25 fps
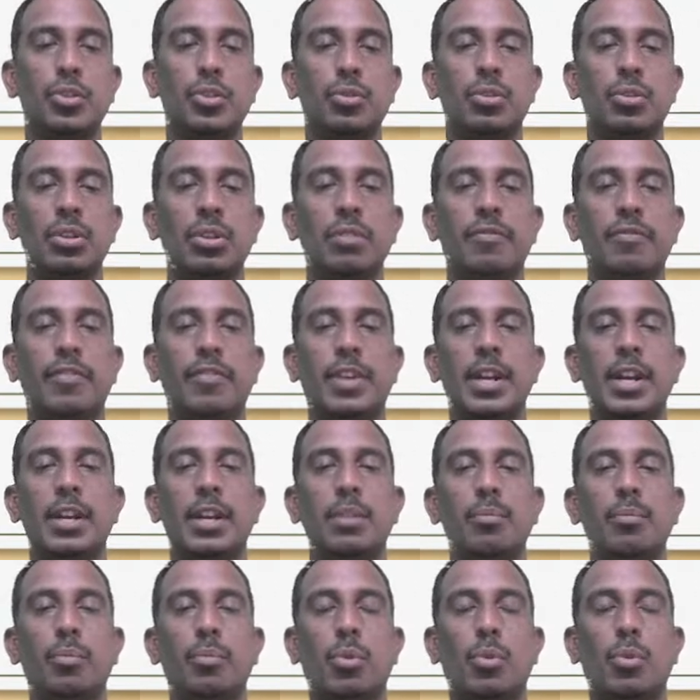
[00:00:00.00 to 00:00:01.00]
to
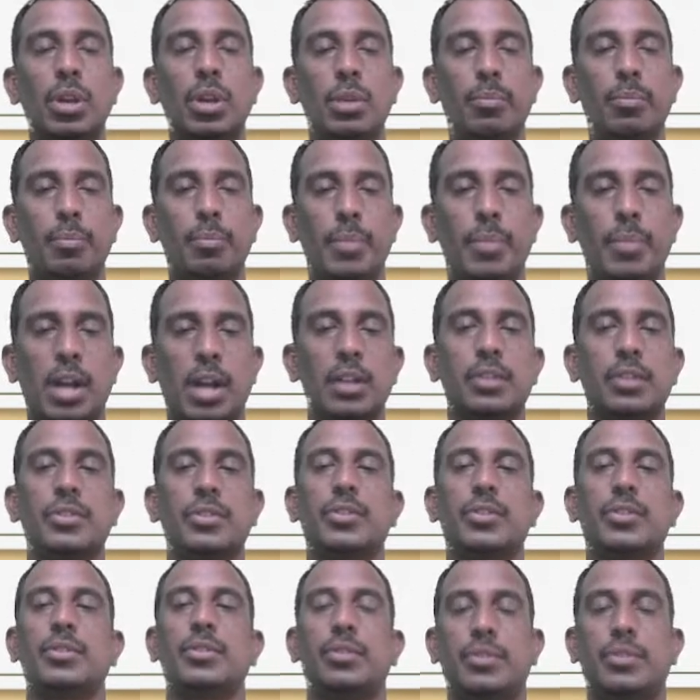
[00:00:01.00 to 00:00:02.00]
different body
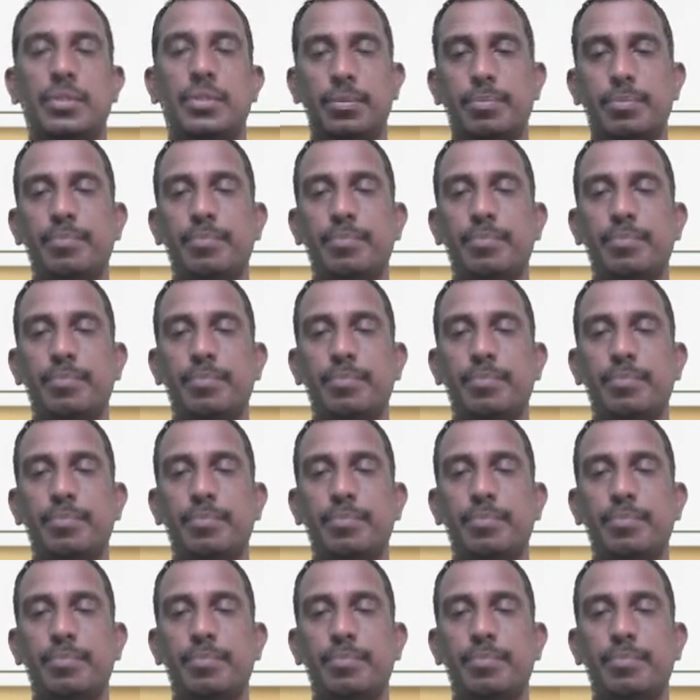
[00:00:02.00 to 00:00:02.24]
parts.